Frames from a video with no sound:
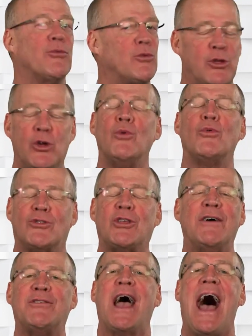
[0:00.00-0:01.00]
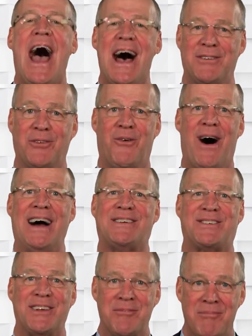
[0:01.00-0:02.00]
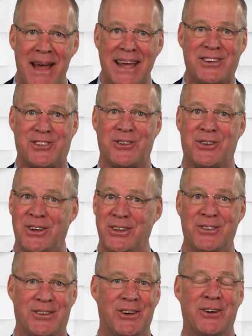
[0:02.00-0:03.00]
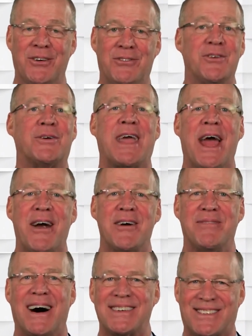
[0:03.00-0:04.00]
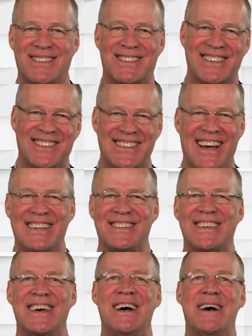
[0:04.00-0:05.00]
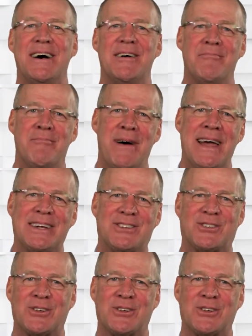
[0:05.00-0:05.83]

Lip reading: If you haven't watched it, make sure you do. If you care about your success, make